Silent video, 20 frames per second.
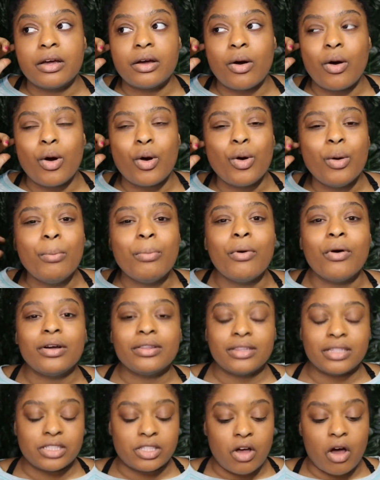Or who
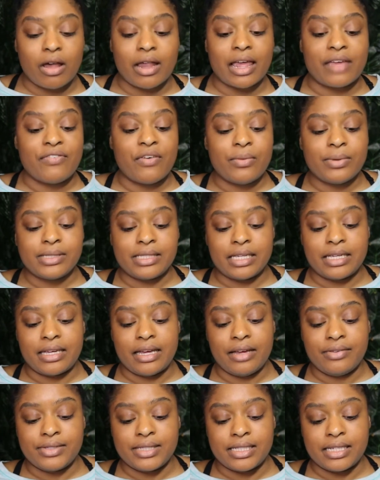bought the dog? If it was a
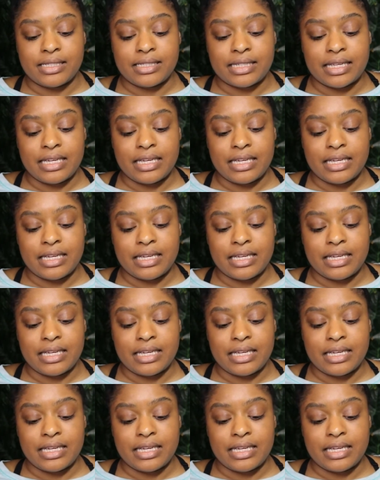gift, sis,